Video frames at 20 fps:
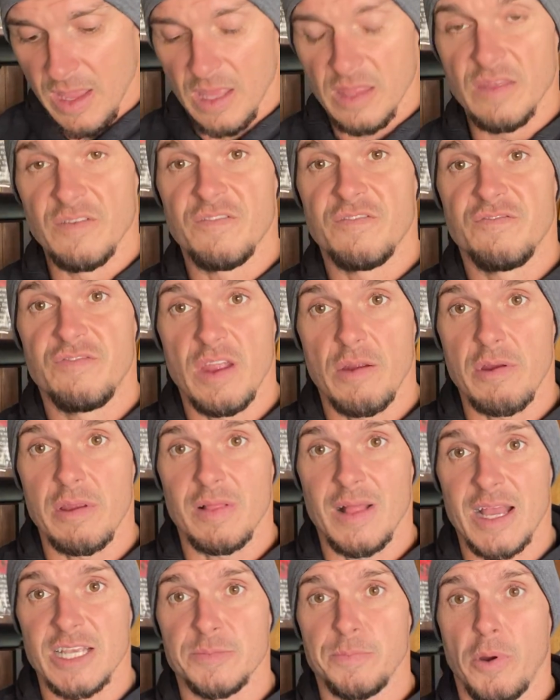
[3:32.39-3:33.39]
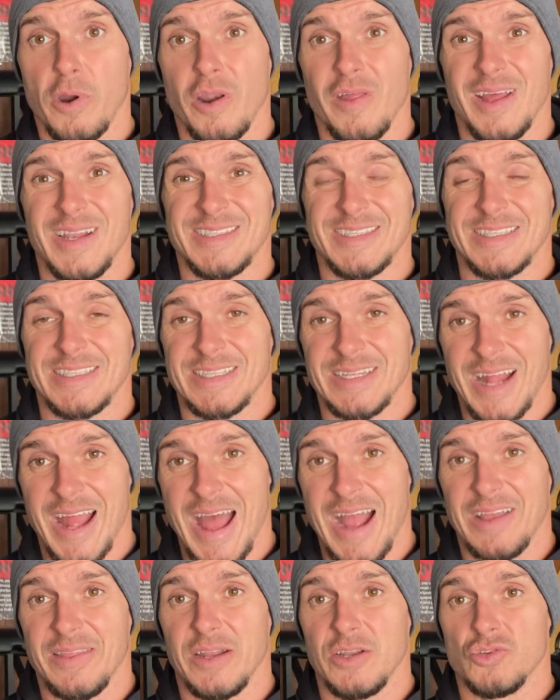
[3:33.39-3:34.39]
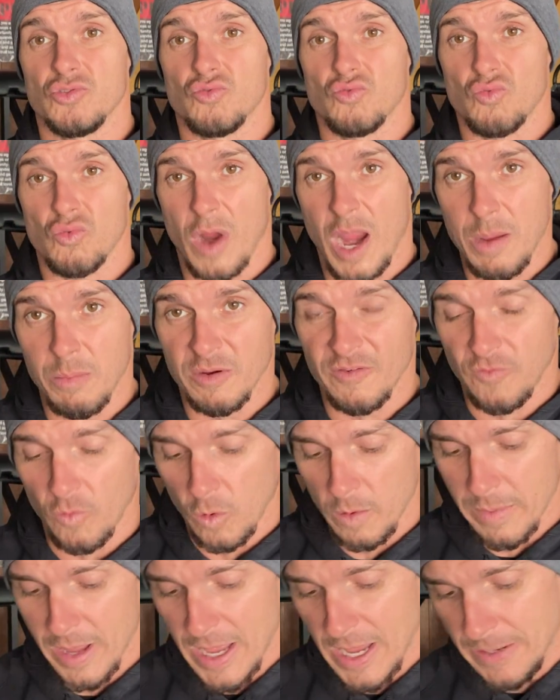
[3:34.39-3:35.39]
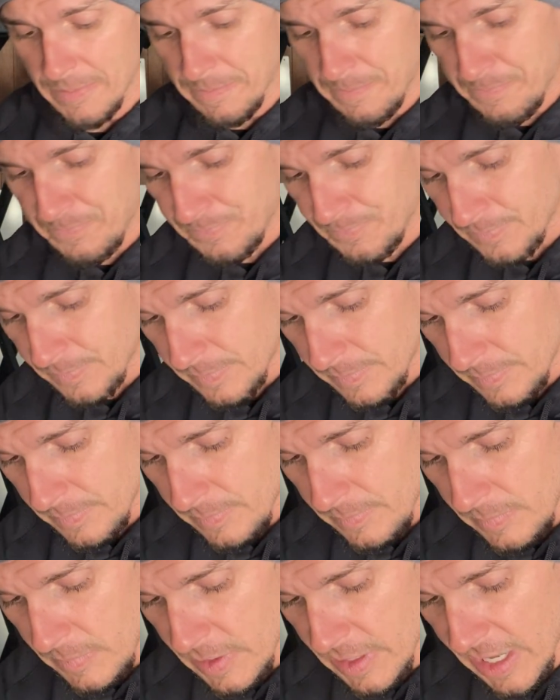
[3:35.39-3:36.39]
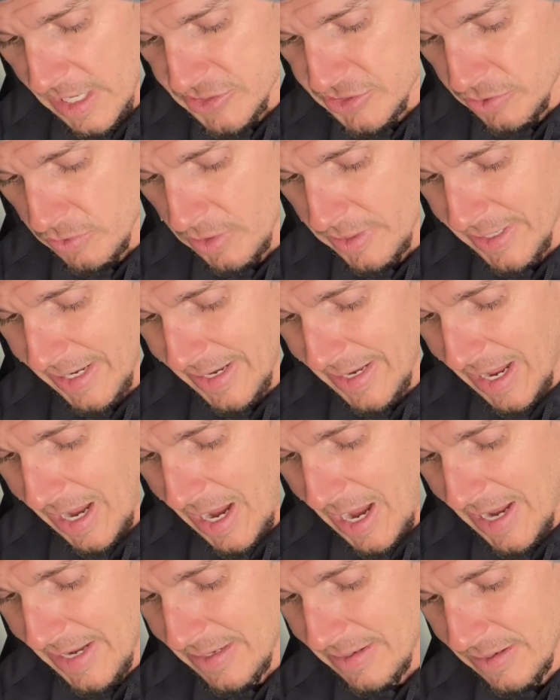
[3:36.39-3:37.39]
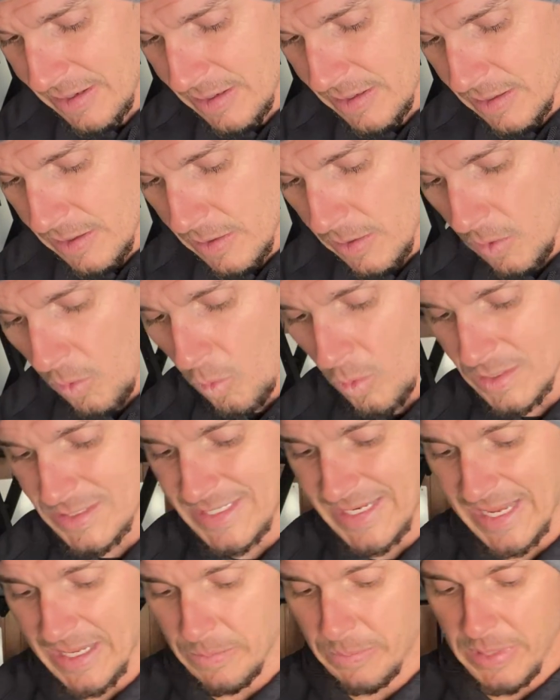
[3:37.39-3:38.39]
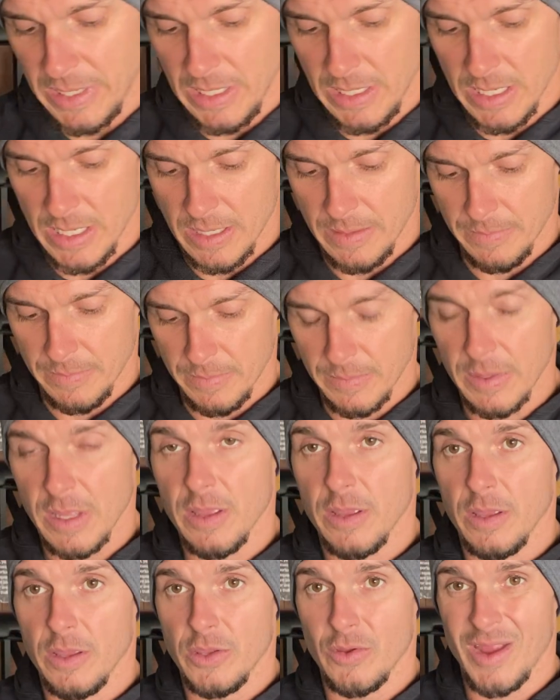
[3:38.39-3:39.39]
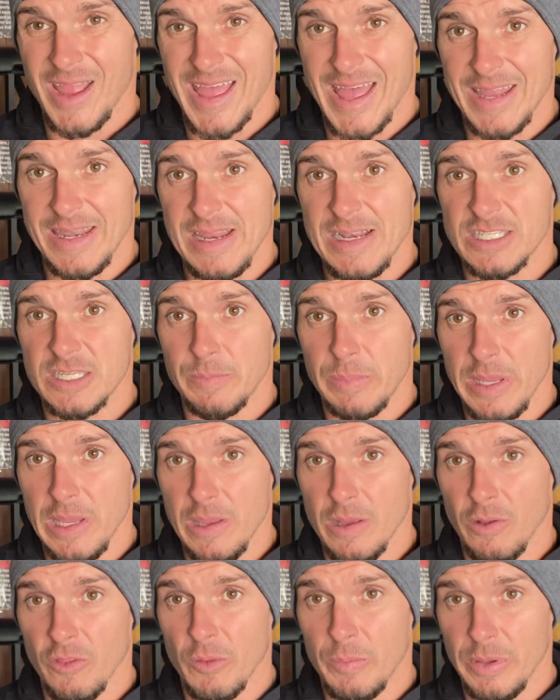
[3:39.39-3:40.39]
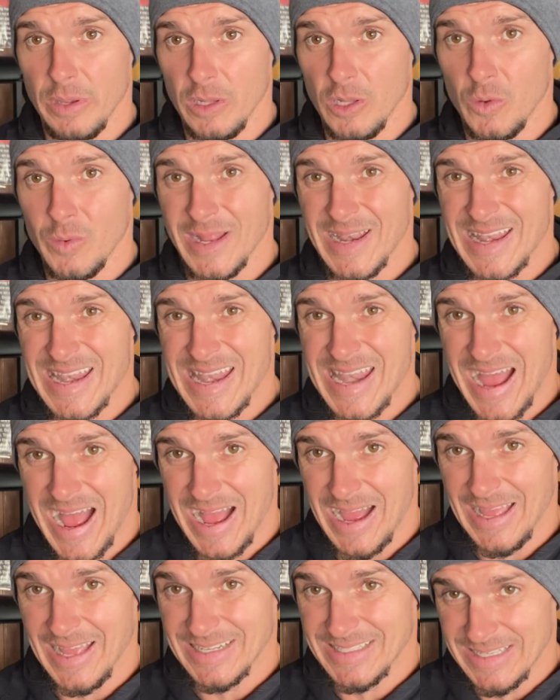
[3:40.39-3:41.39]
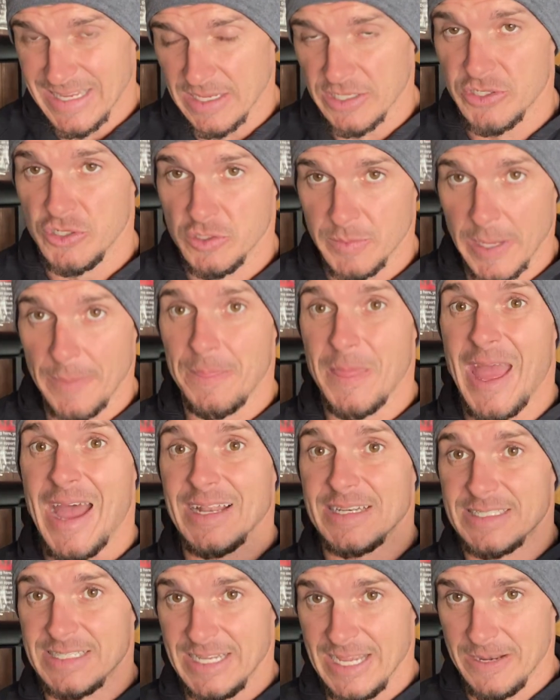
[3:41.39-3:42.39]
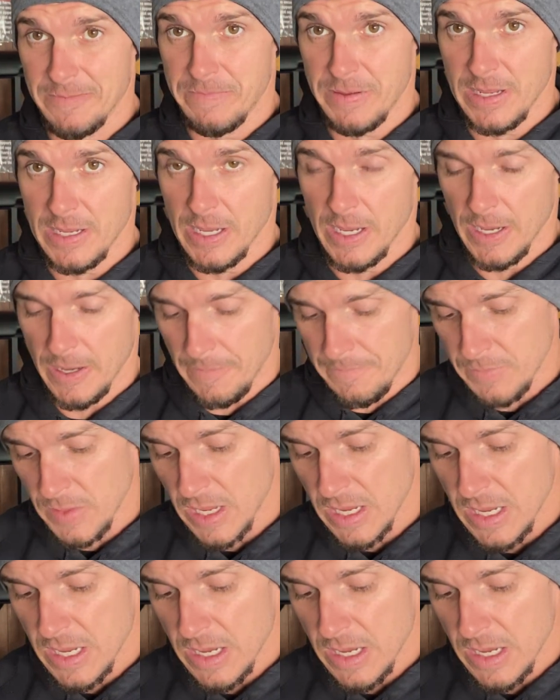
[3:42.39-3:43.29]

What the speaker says: And the very last part of that is a snack. That is right before bed. Okay, so you're looking at 9 or 10 p.m. Your head needs to be on the pillow at 10 p.m.